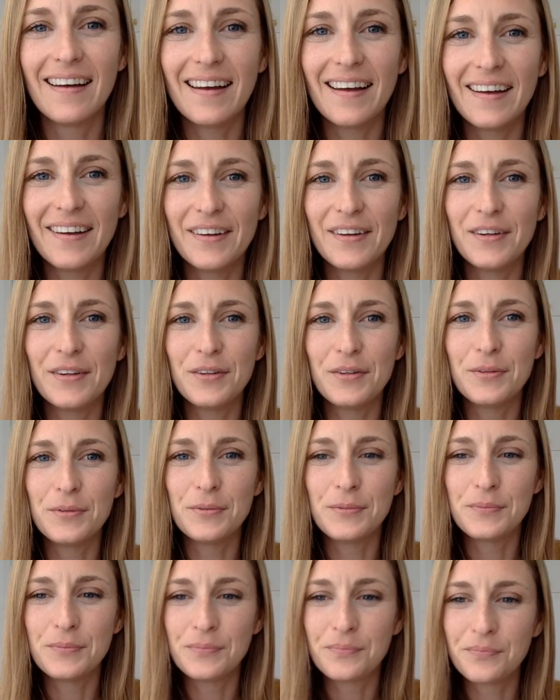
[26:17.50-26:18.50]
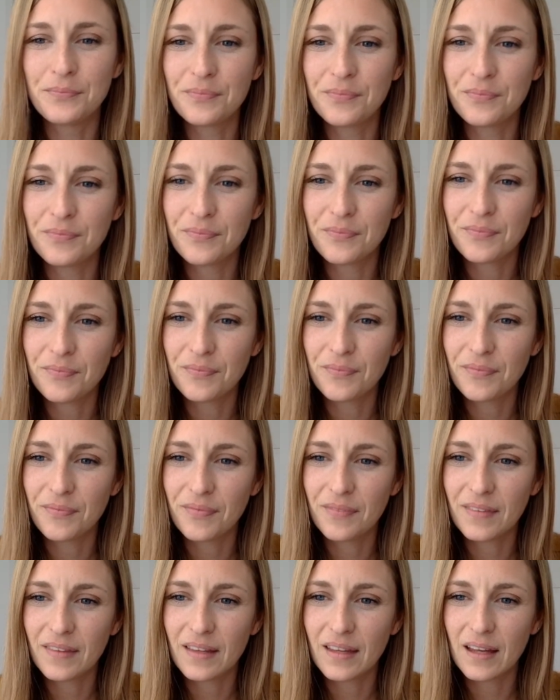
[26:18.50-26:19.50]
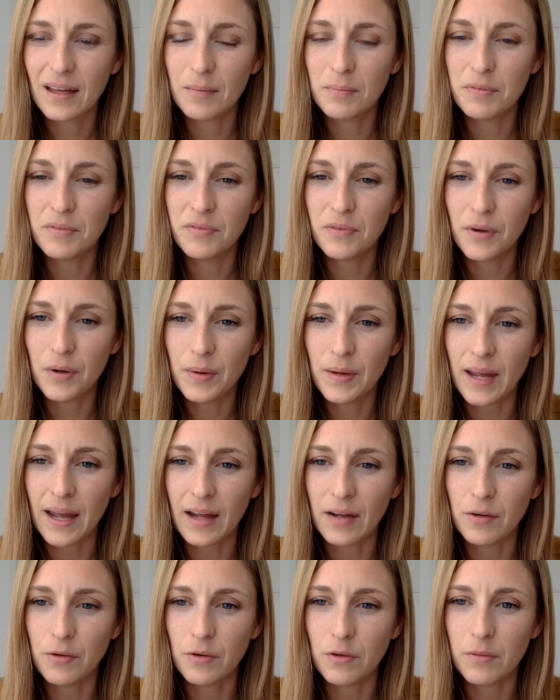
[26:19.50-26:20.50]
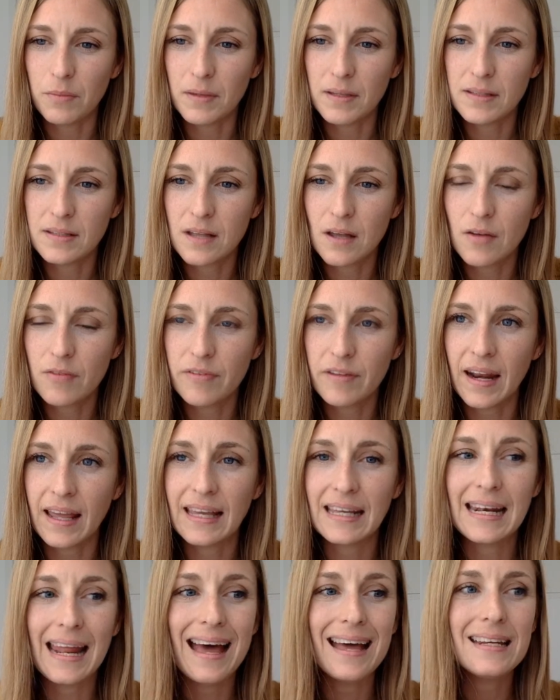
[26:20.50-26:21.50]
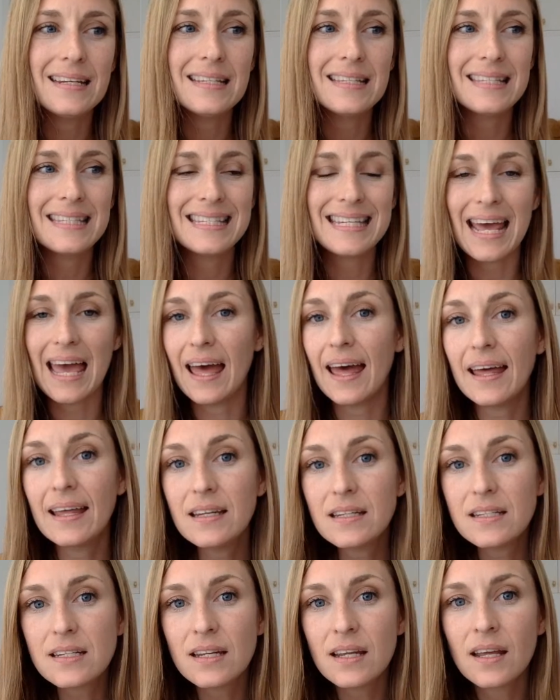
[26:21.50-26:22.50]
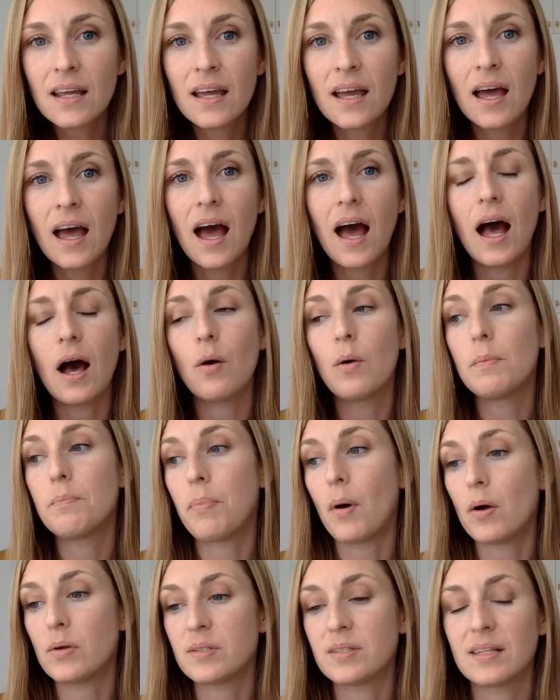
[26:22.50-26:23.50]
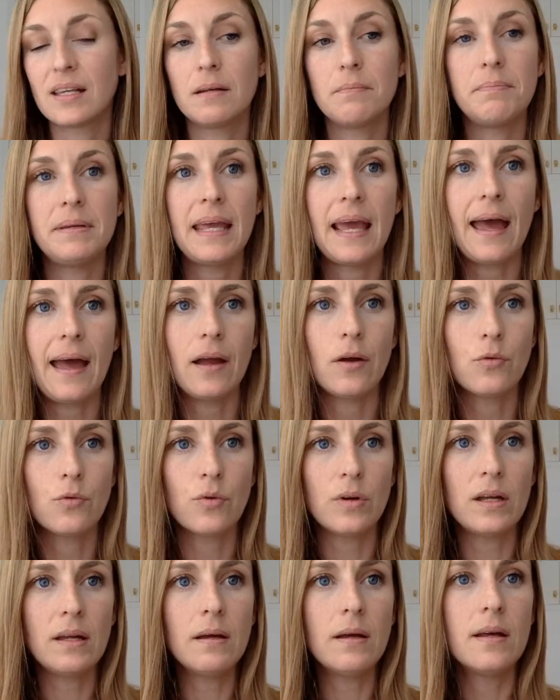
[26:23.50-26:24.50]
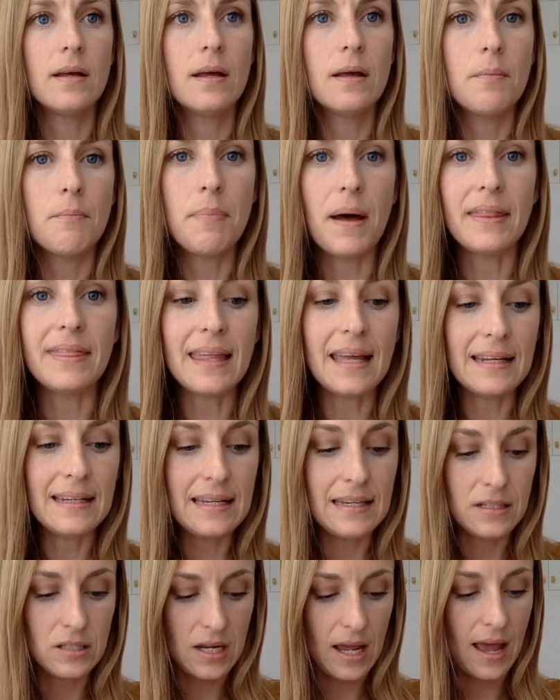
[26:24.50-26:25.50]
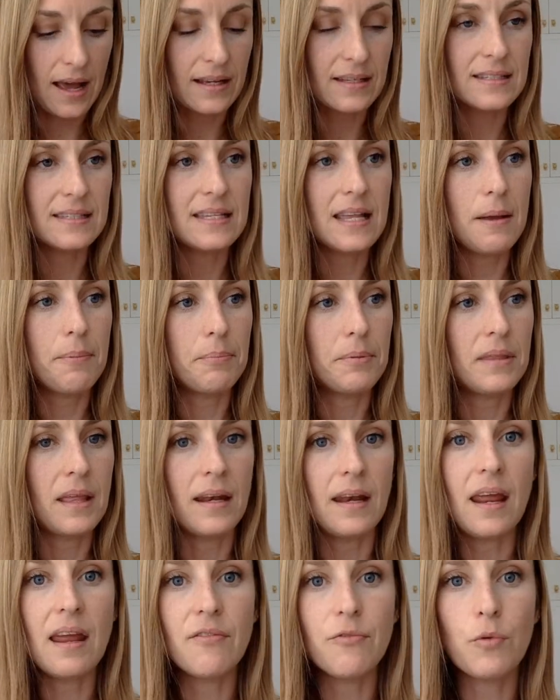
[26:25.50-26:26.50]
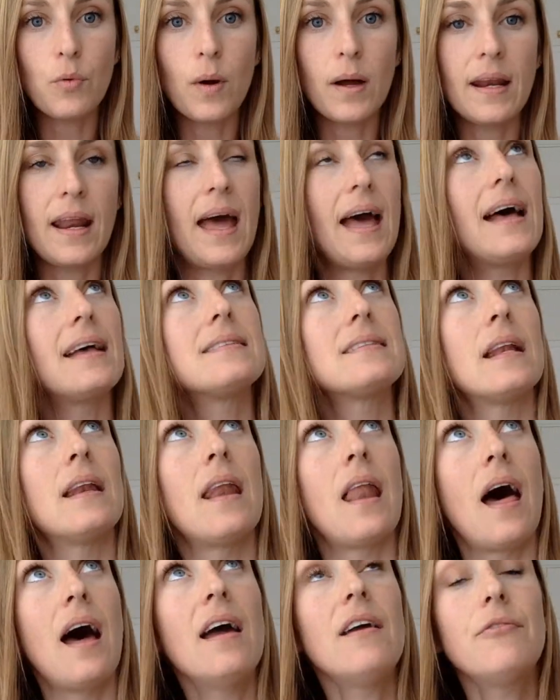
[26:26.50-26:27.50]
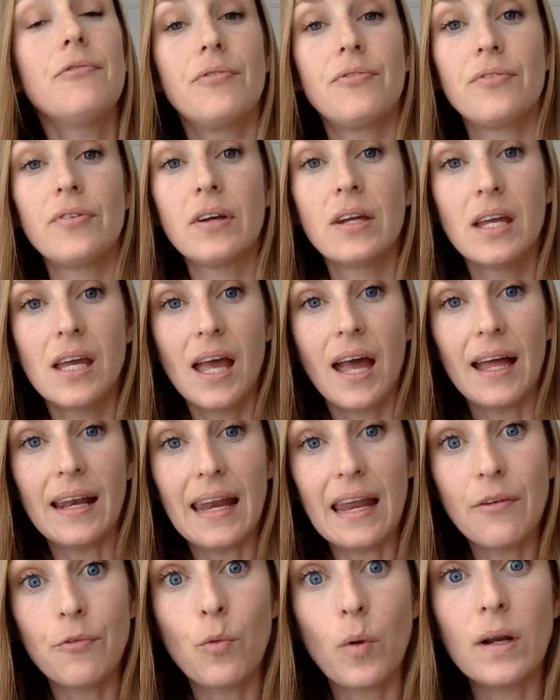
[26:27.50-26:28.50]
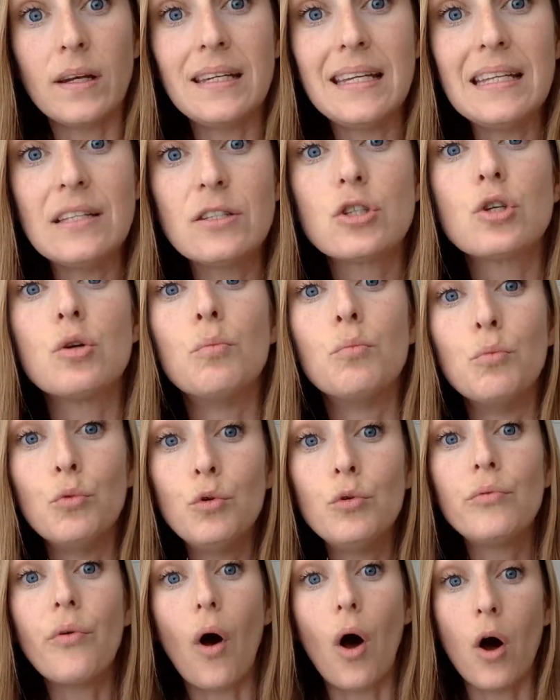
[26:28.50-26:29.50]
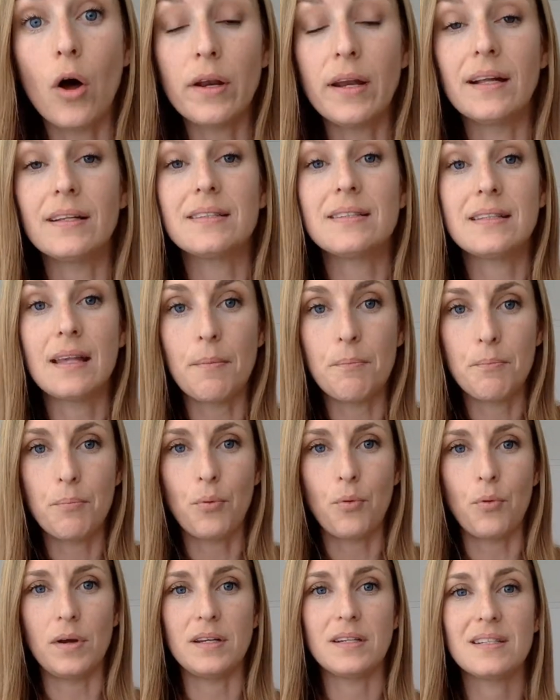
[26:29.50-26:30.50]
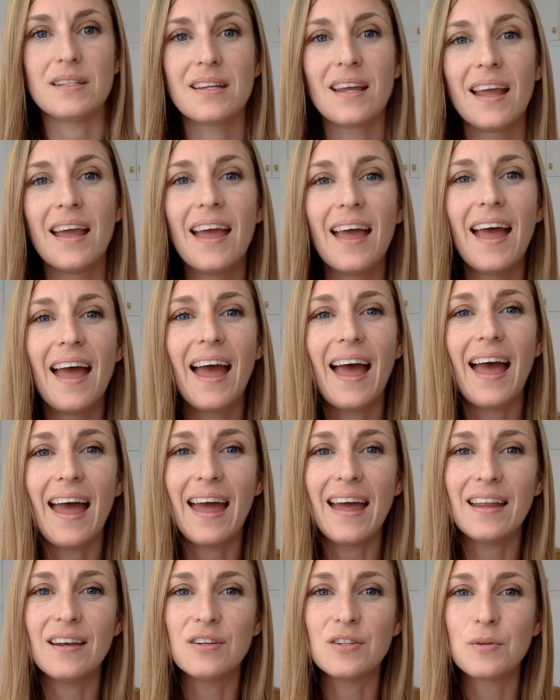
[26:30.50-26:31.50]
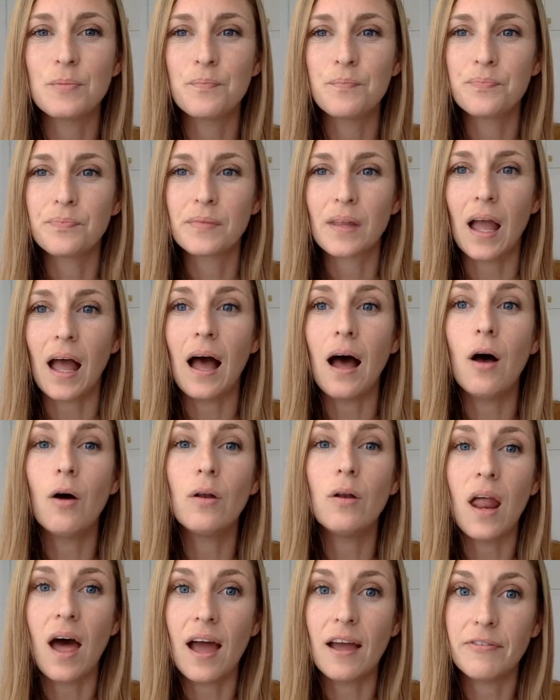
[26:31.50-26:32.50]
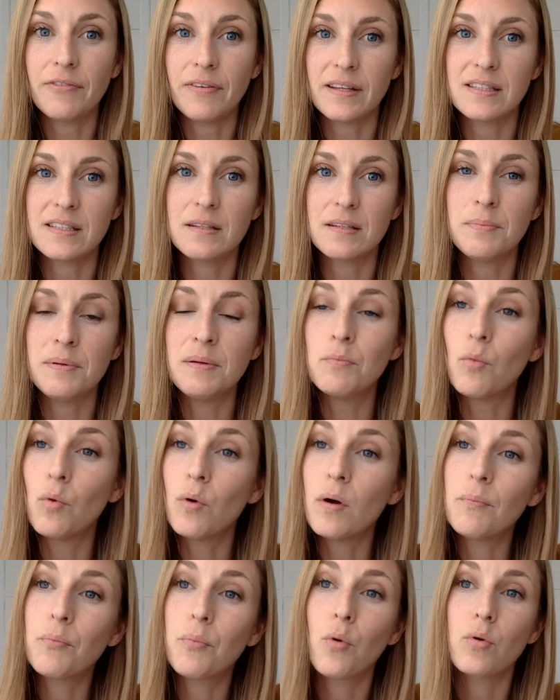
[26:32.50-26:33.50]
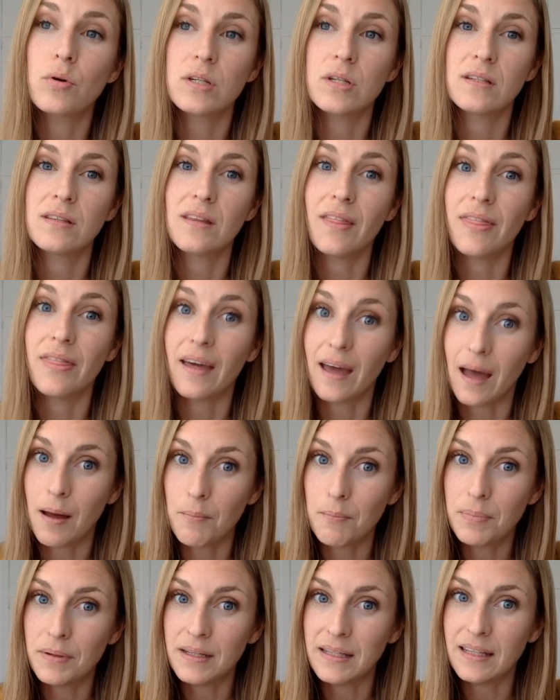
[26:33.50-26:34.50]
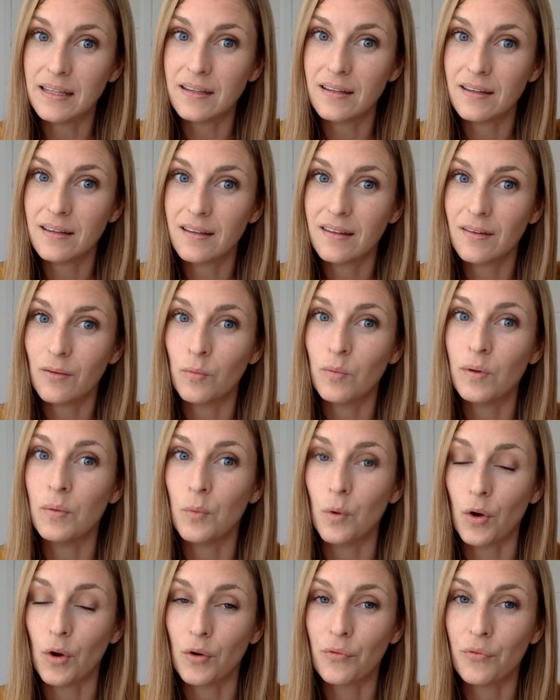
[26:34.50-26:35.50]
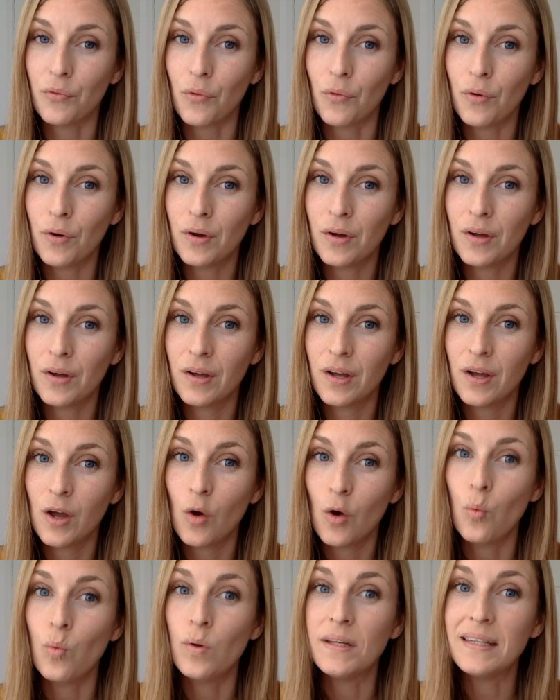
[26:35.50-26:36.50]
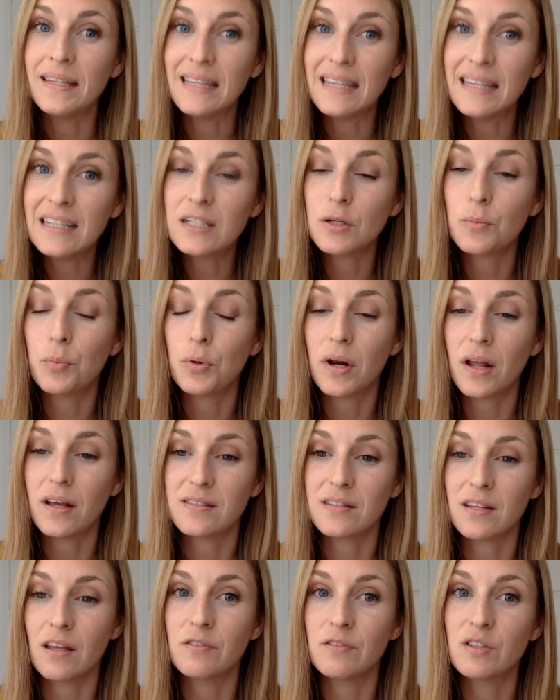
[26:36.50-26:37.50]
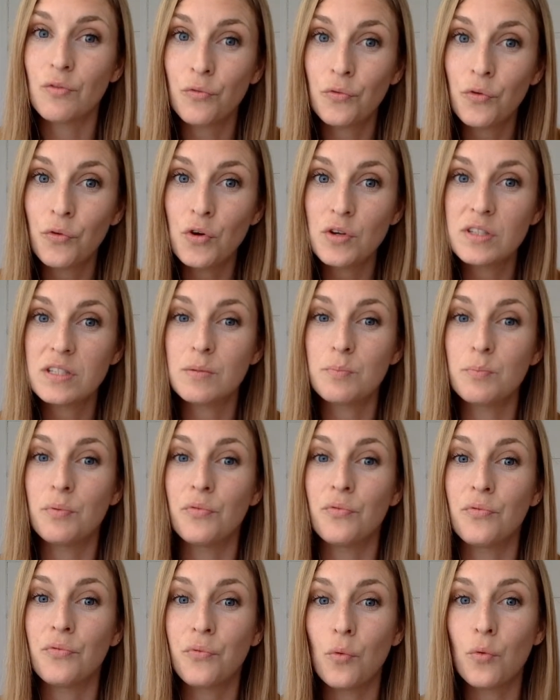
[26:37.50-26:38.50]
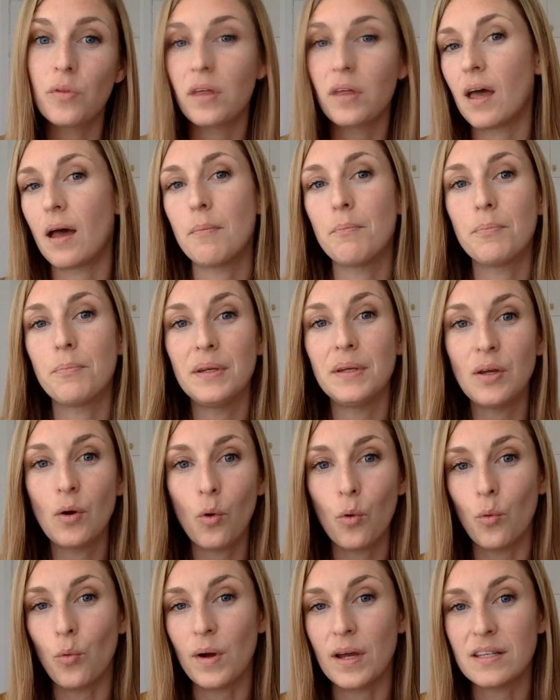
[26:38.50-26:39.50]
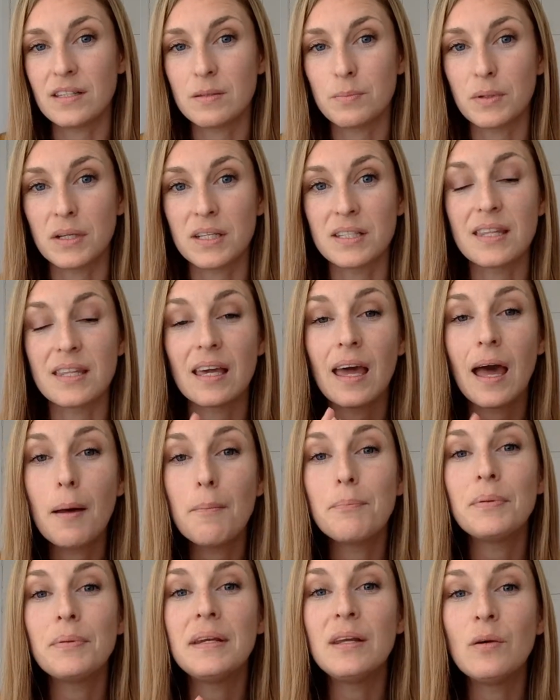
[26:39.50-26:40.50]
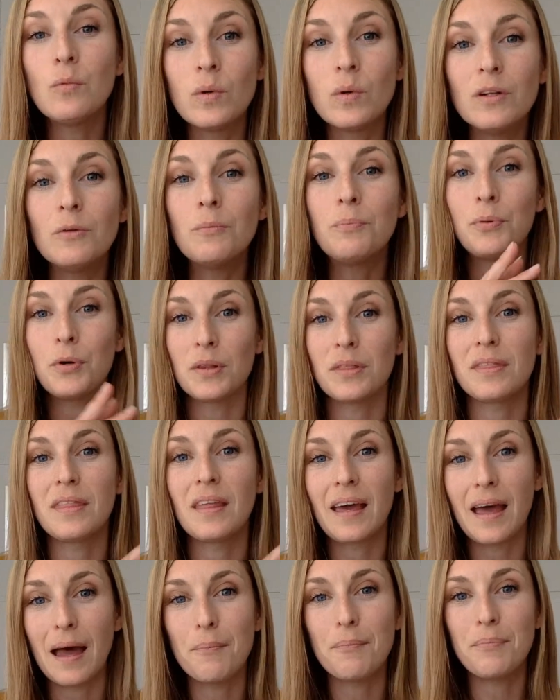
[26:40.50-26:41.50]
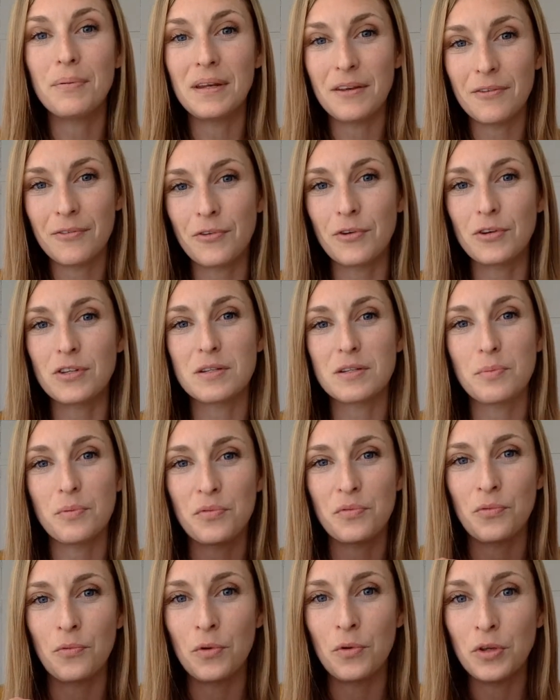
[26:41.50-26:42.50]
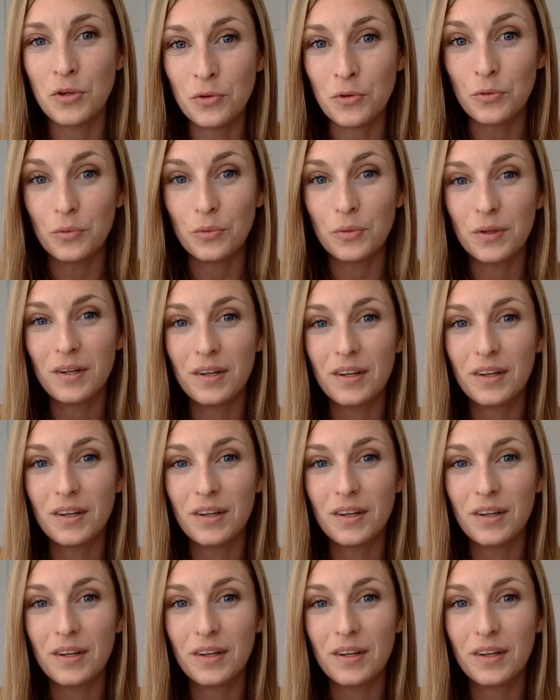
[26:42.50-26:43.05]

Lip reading: I'd be very angry with myself. And I can understand how a boss can be angry, but they need to accept that everyone has a life and everyone needs to move on at some point. And our life has to be more important than the company we work for. We need to put ourselves first before the company always, because the company will put the company first before you.